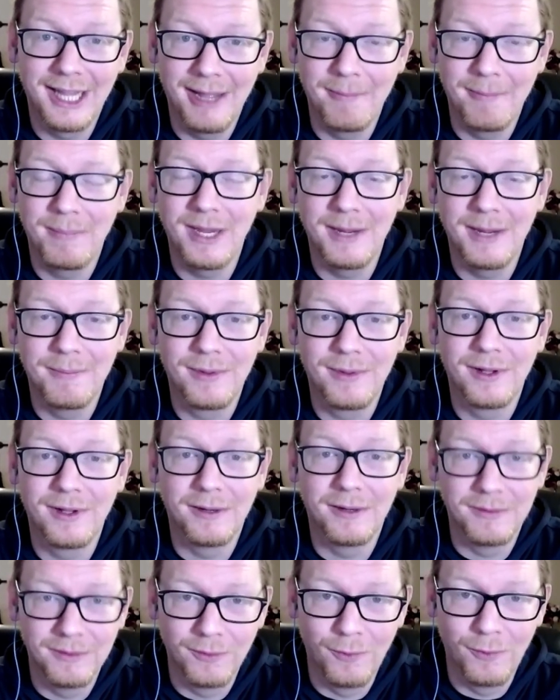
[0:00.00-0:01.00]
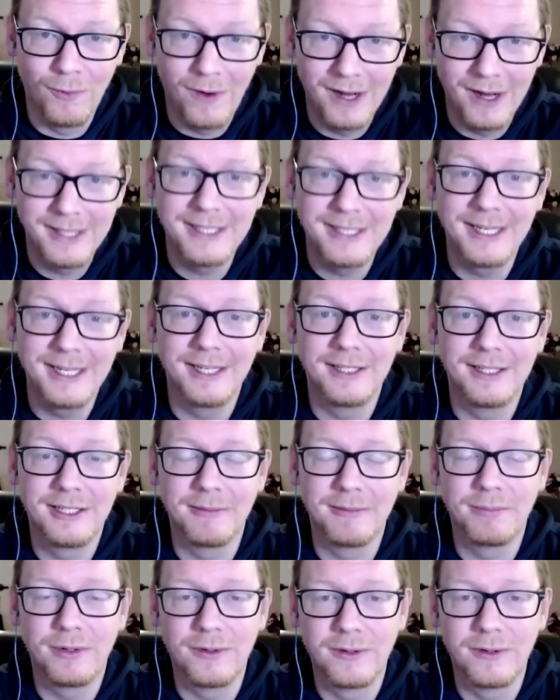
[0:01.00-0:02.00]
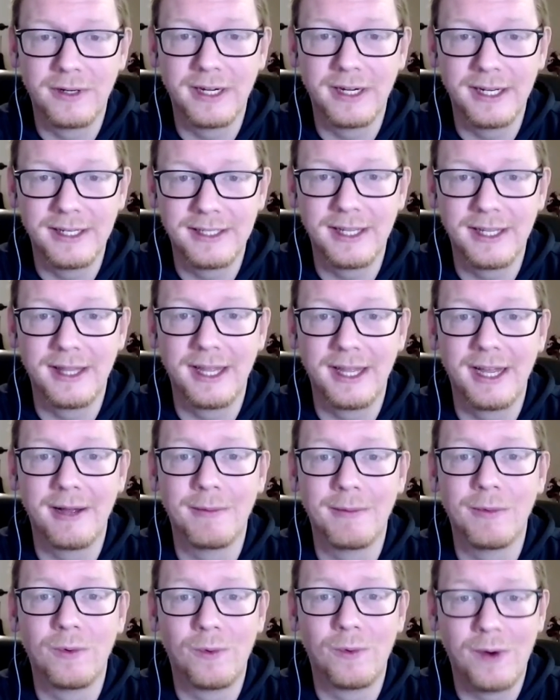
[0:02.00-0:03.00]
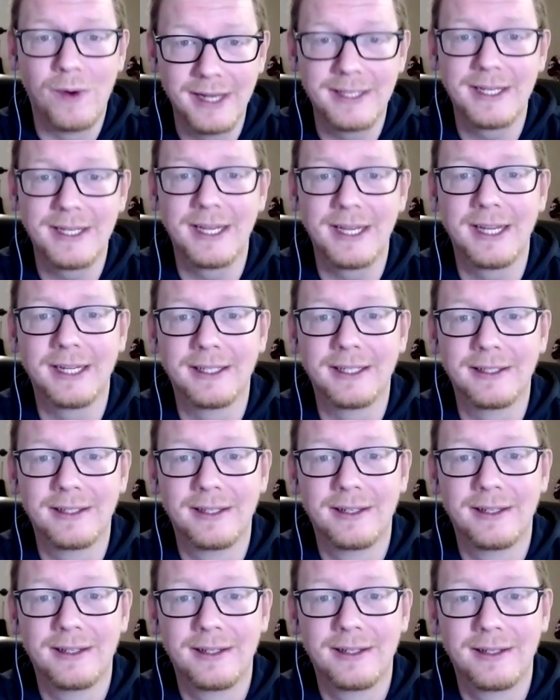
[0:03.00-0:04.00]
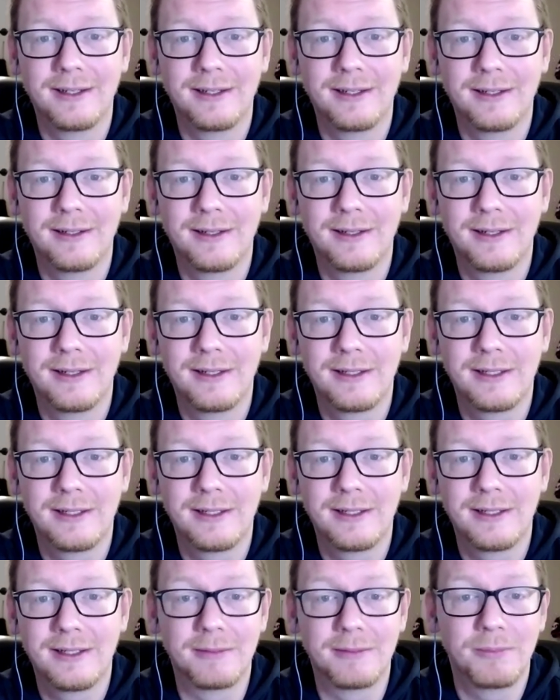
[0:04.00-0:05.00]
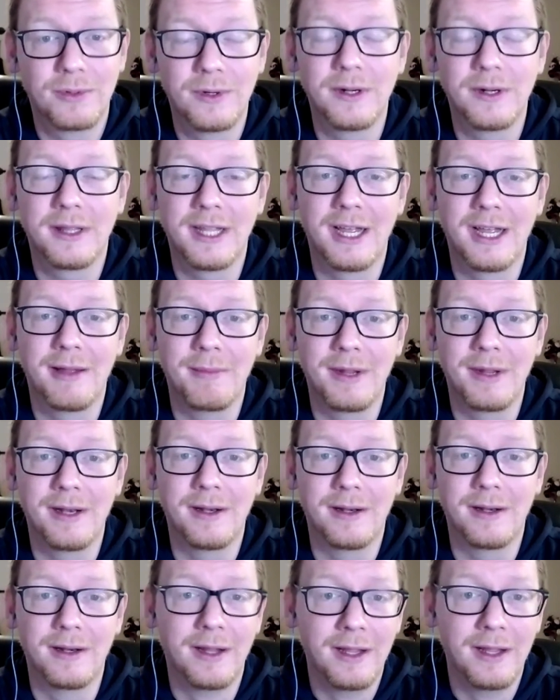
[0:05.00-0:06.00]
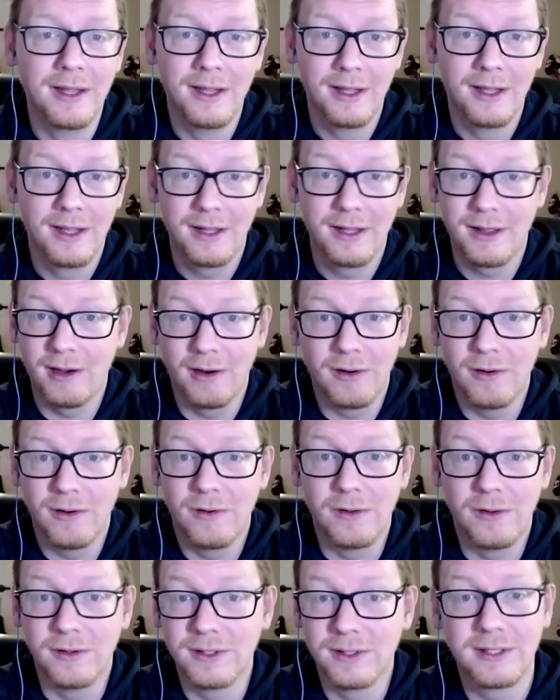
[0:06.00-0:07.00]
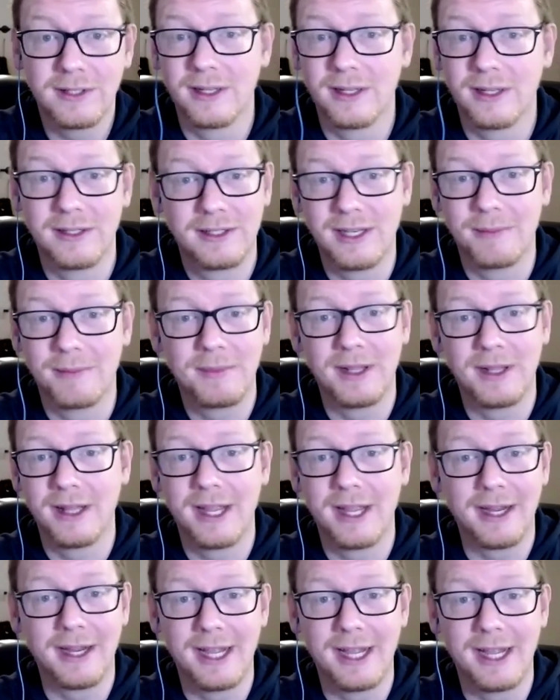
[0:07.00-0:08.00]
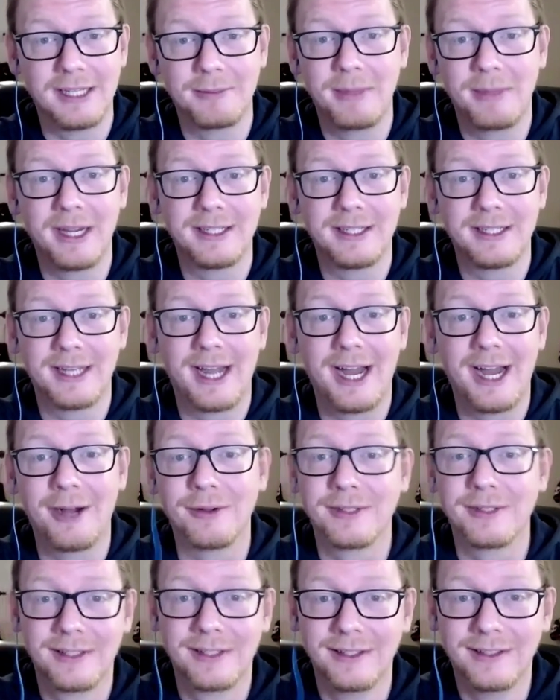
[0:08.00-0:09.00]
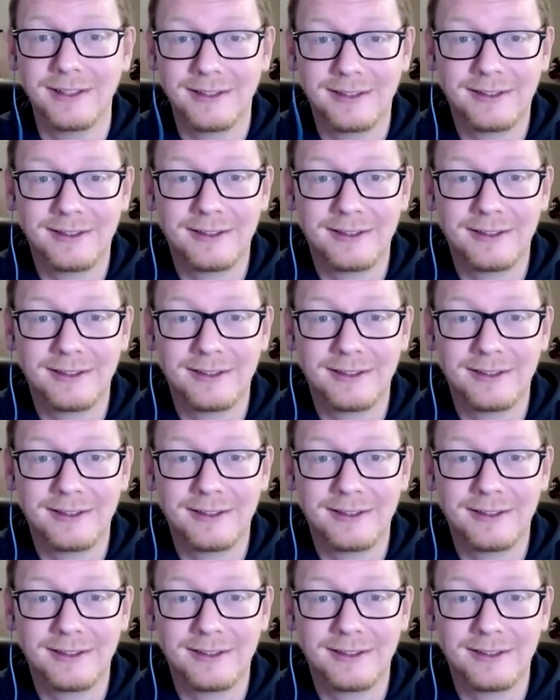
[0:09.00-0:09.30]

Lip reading: that people are wanting to pour into them, wanting to support them in their goals, something like as big as a house?